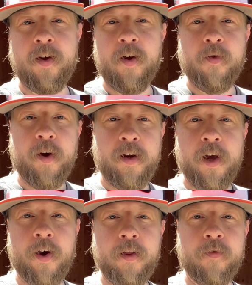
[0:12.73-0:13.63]
Right now
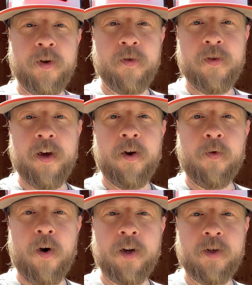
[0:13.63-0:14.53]
I live near Seattle,
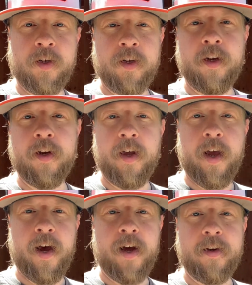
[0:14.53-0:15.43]
Washington,
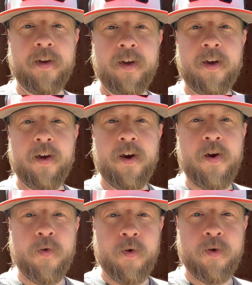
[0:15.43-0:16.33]
and
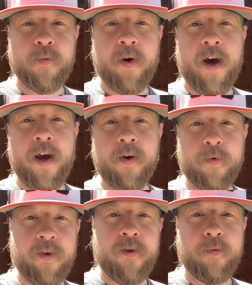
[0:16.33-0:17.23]
in order to buy a
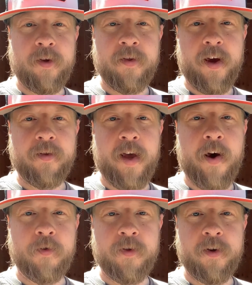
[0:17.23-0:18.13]
reasonably sized
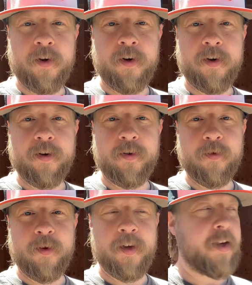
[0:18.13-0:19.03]
house here, you're
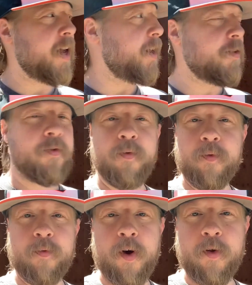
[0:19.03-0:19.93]
looking at
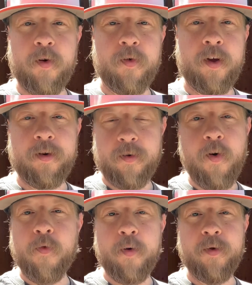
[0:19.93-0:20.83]
at
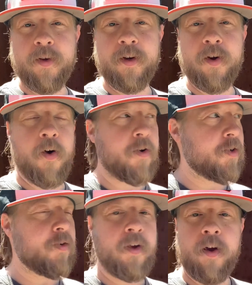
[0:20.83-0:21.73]
over $1 million.
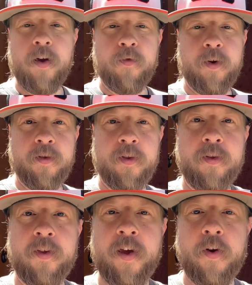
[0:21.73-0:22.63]
For instance,
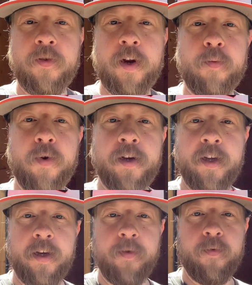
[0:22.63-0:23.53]
this house that I'm
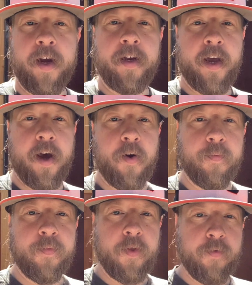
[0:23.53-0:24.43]
renting right now,
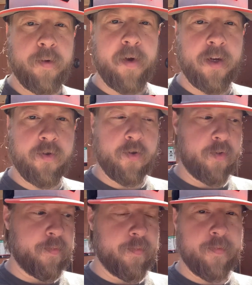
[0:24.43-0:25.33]

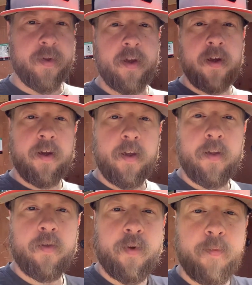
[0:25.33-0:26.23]
3-bedroom,
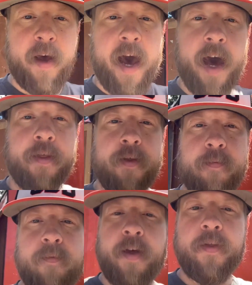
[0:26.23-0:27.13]
3-bath,
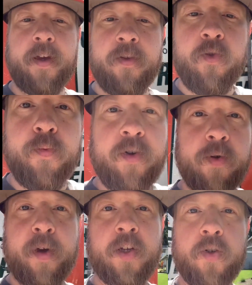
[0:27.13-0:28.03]
nothing super
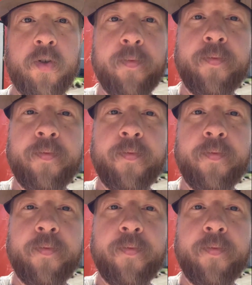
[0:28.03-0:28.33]
special.